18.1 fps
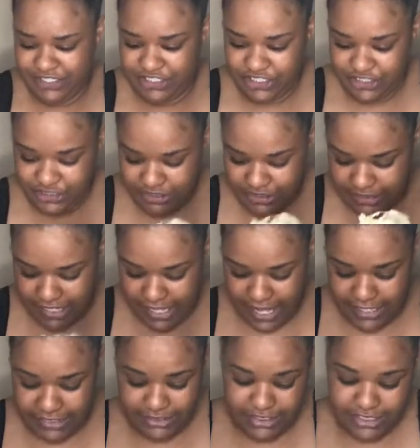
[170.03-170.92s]
Jill
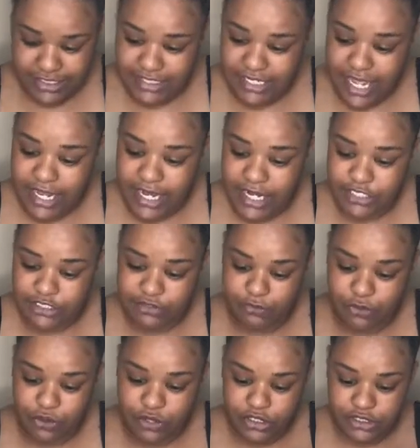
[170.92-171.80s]
Scott, she said there's
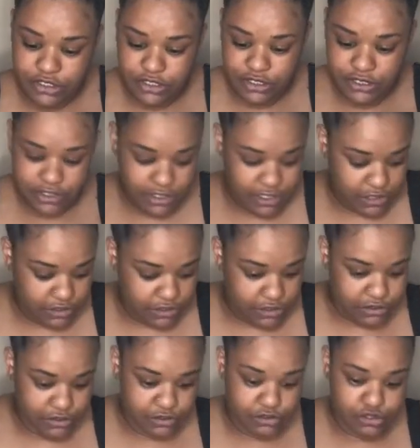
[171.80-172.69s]
more to her
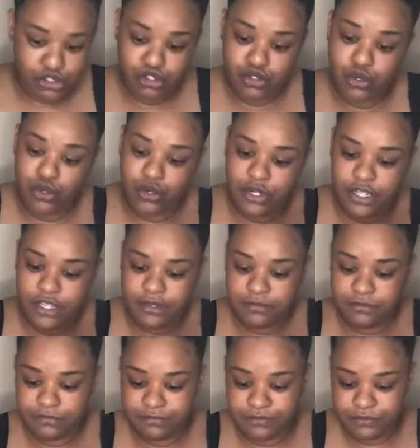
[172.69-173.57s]
little story
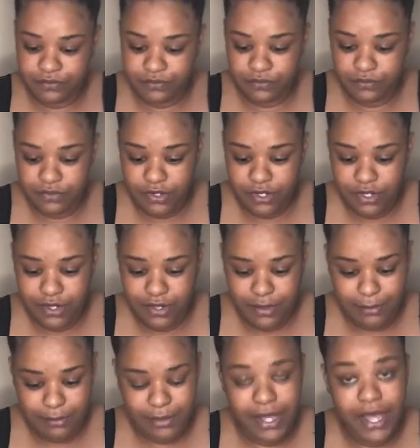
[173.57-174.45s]

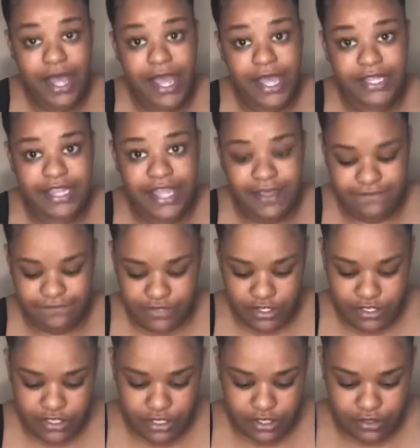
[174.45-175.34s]
behind that
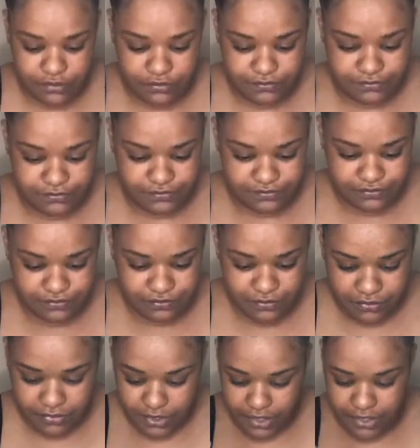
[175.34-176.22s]
video,
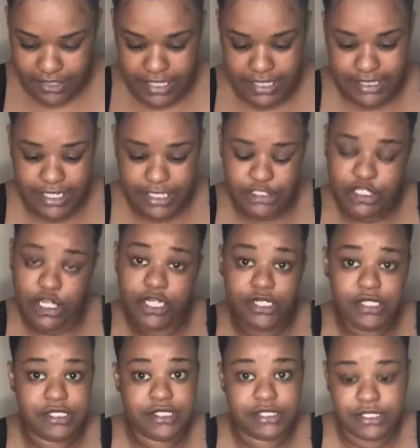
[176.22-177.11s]
and that y'all
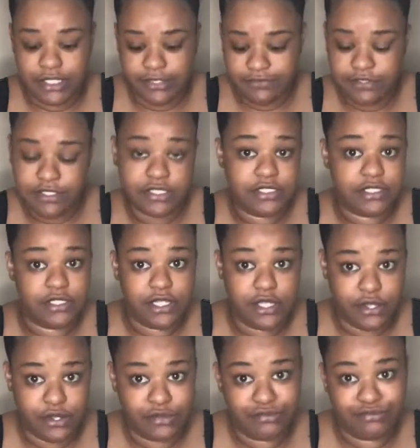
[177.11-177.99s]
need to leave sis
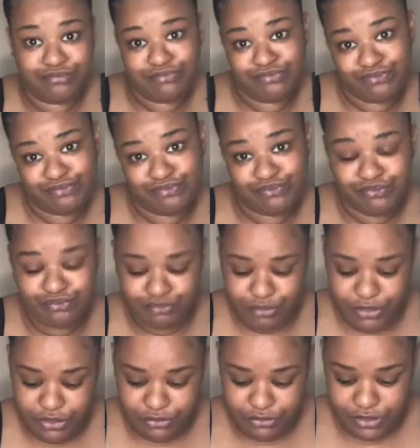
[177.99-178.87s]
alone,
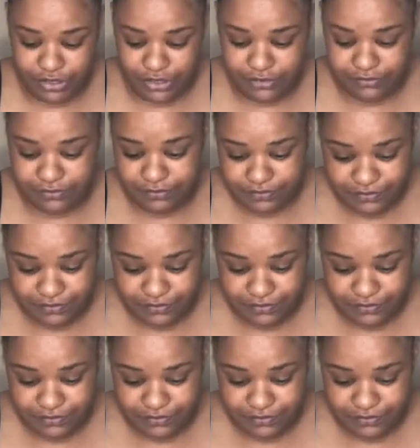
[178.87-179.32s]
period.